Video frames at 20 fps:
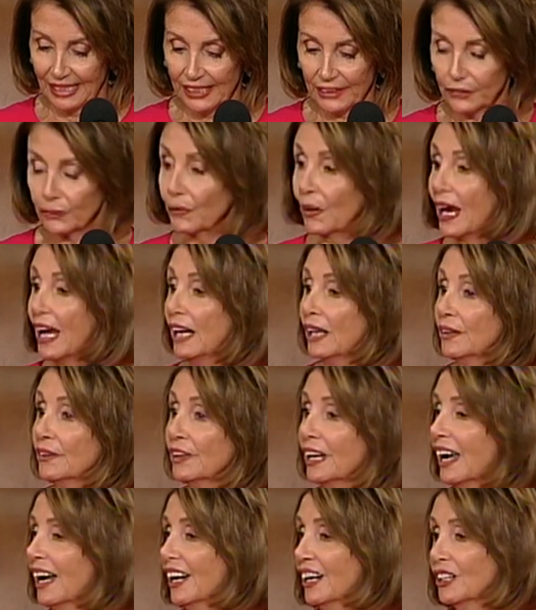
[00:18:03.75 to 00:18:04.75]
and
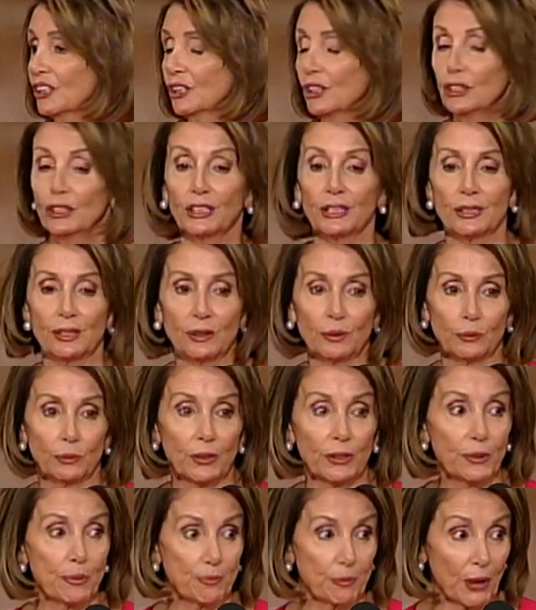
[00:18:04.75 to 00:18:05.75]
crown our good
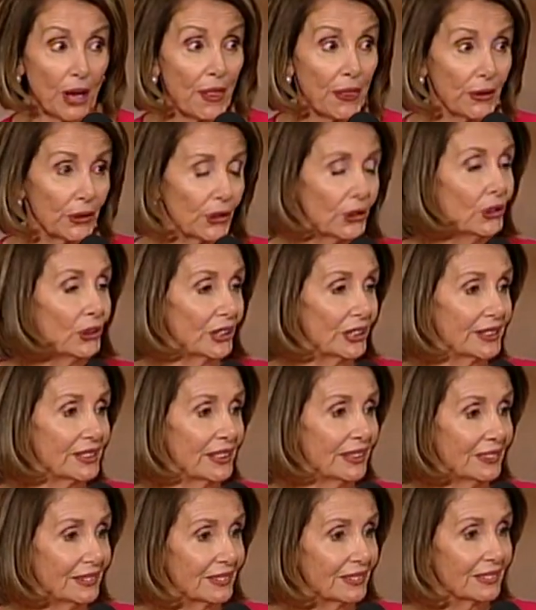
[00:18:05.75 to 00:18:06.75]
with
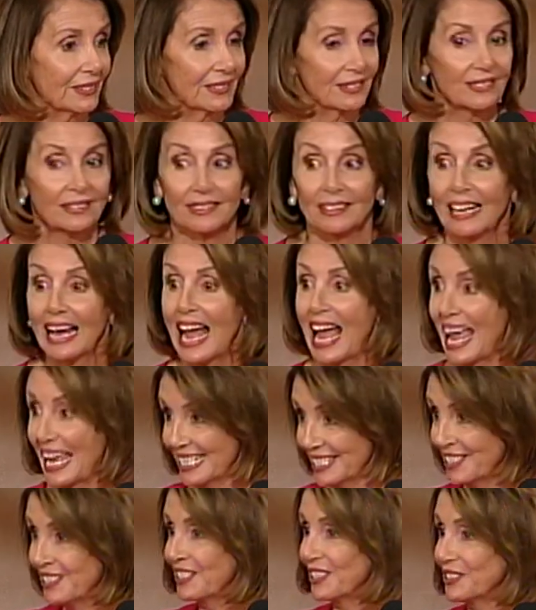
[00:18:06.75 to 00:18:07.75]
brotherhood
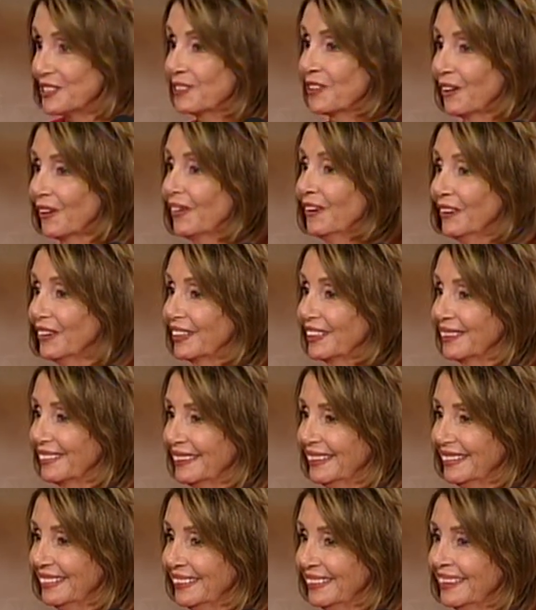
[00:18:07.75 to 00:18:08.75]
and sisterhood
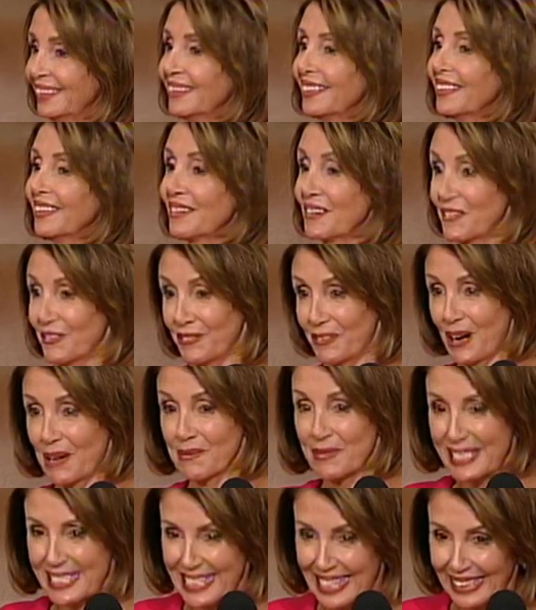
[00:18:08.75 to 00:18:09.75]

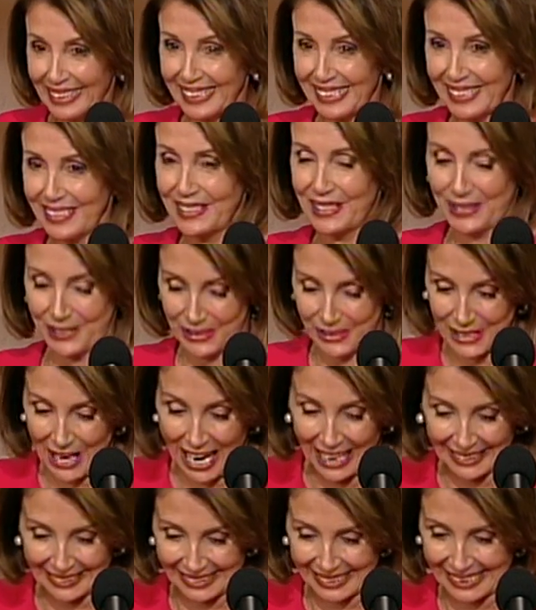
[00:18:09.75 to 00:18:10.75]
from sea to
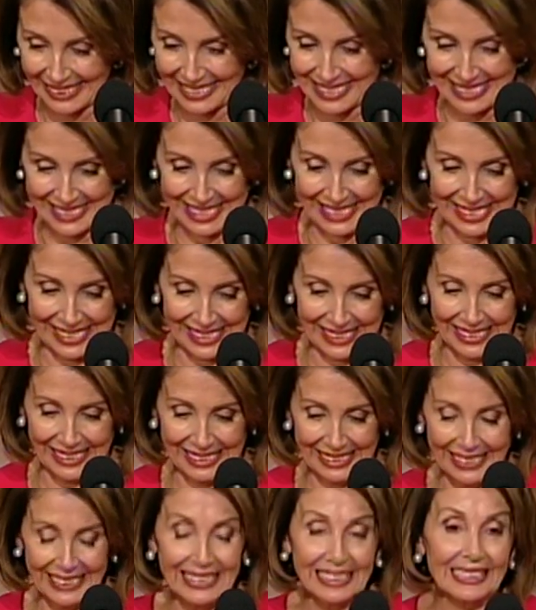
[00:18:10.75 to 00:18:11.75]
shining
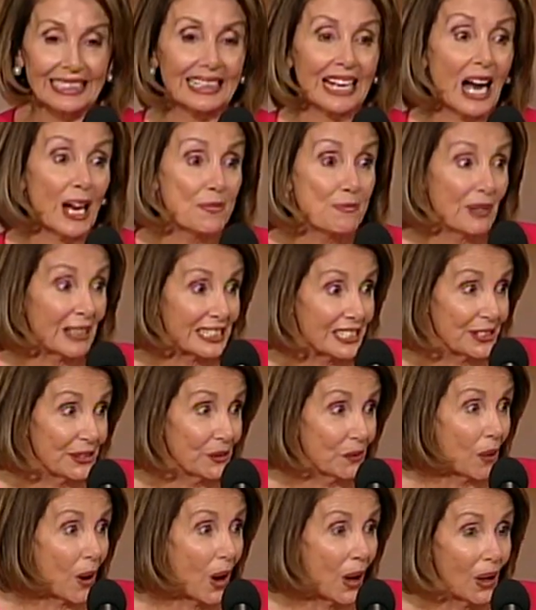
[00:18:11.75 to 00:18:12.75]
sea. God
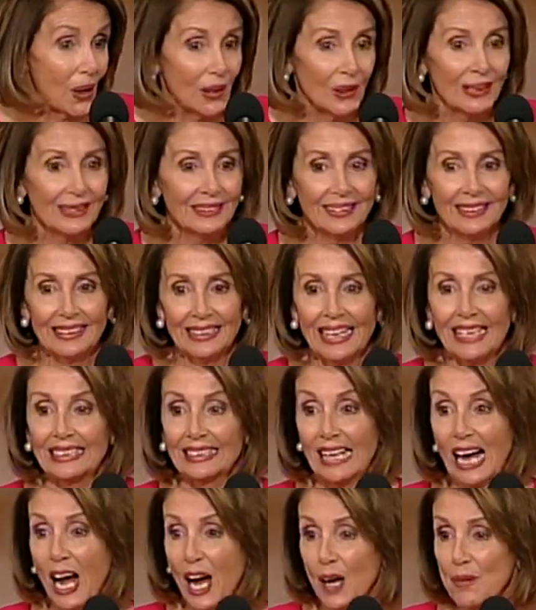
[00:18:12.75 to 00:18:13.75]
bless you all,
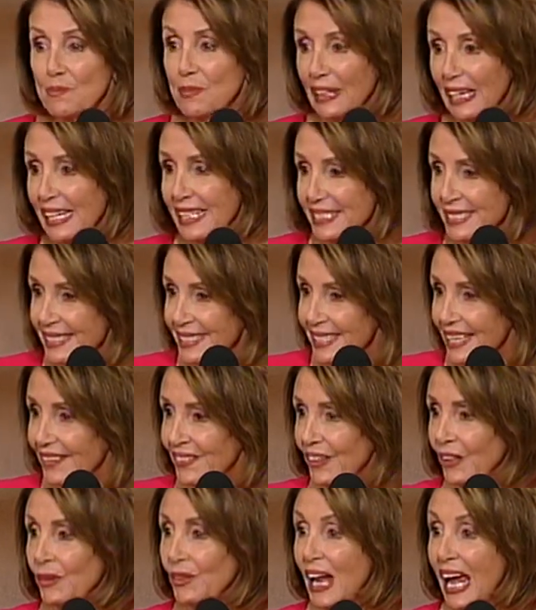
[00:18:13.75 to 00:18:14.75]
and God bless
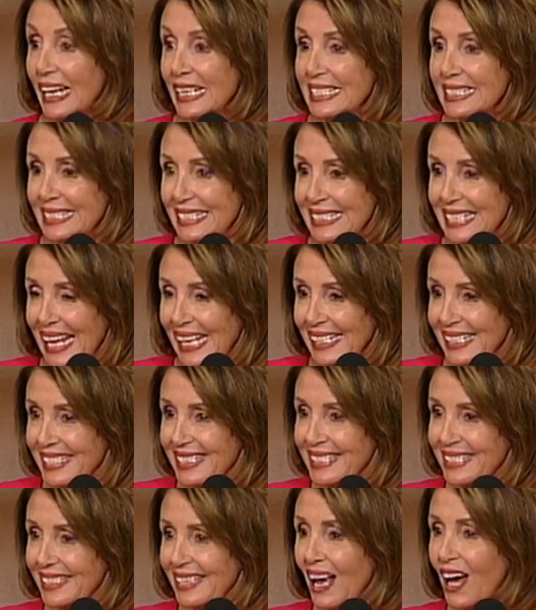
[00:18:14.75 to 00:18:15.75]
the United
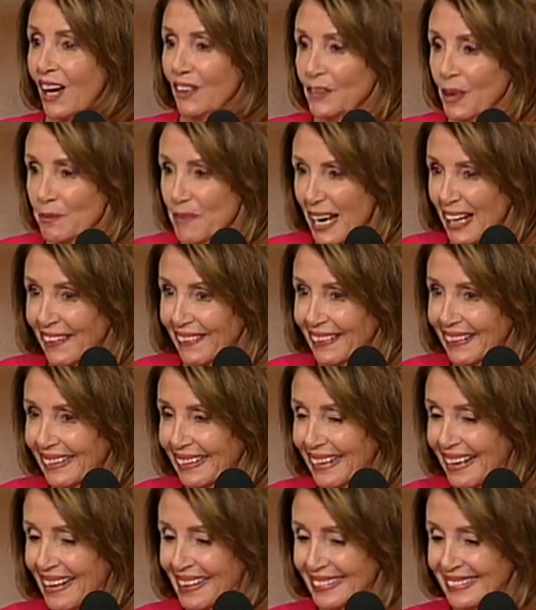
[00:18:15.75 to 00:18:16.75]
States of
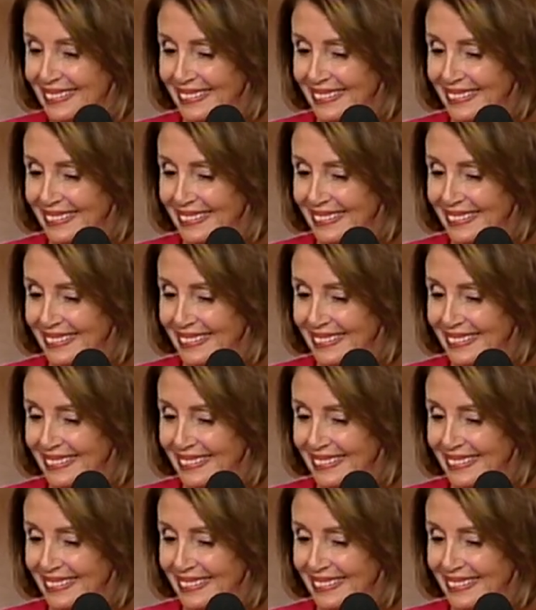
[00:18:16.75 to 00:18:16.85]
America.